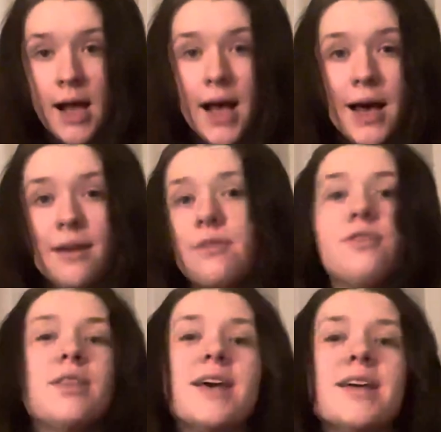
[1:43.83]
And
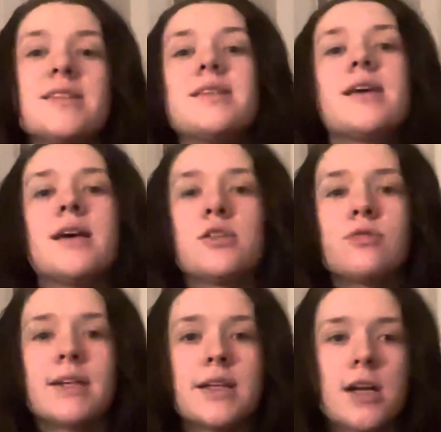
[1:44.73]
for this, it's
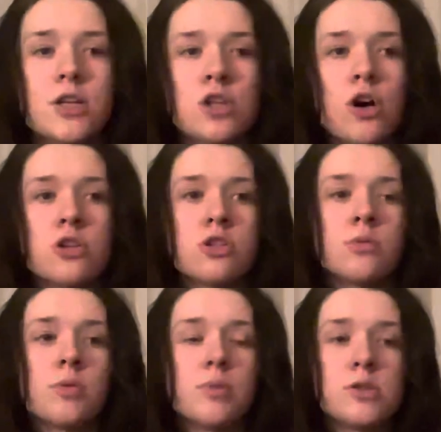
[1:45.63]
really a
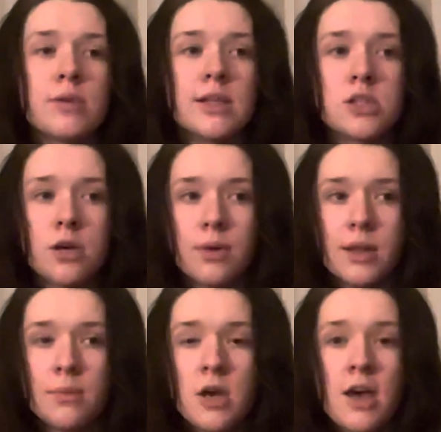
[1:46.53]
toss-up between 2 of them.